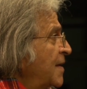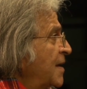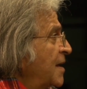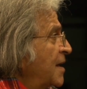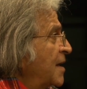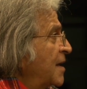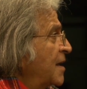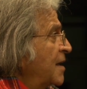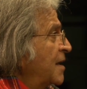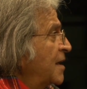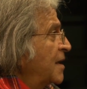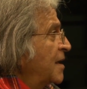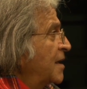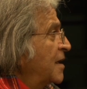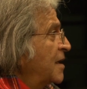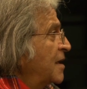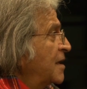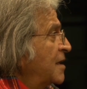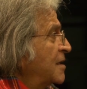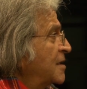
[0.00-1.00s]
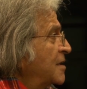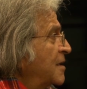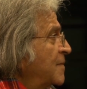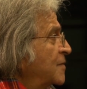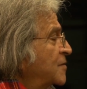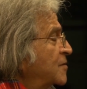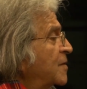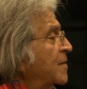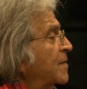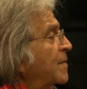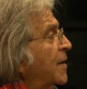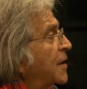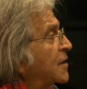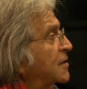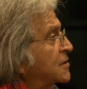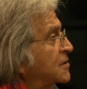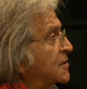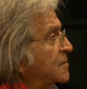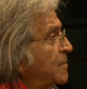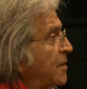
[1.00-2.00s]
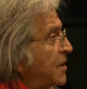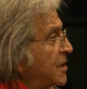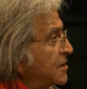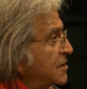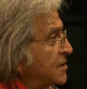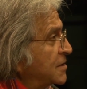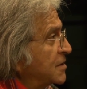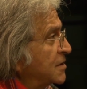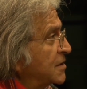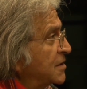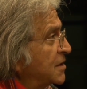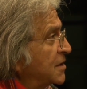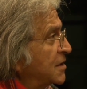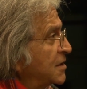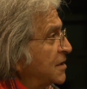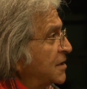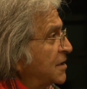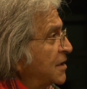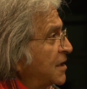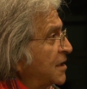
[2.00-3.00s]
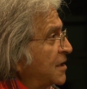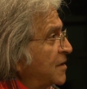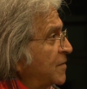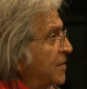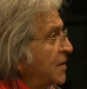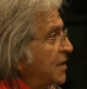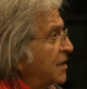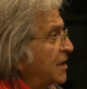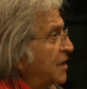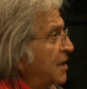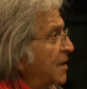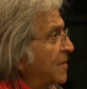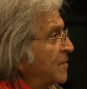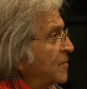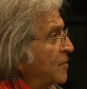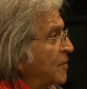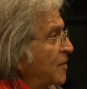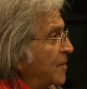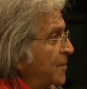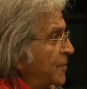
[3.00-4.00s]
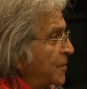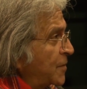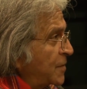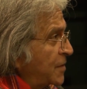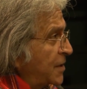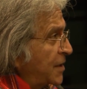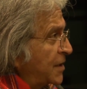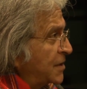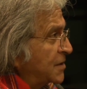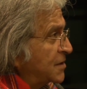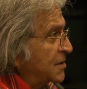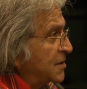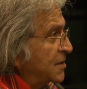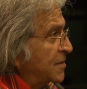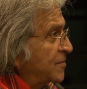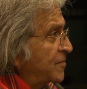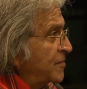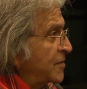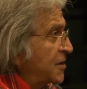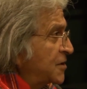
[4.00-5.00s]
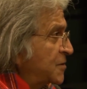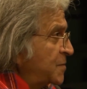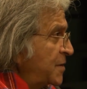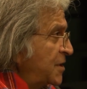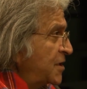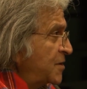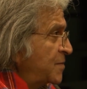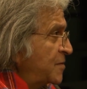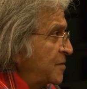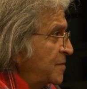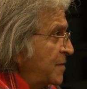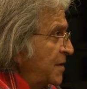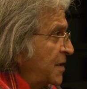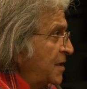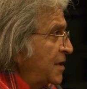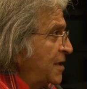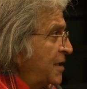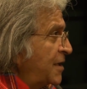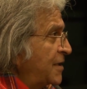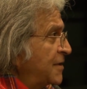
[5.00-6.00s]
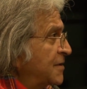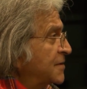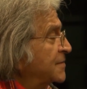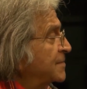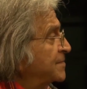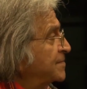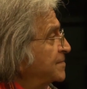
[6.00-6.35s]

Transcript: in terms of participation in the anti-Vietnam War protests, the free speech movement days,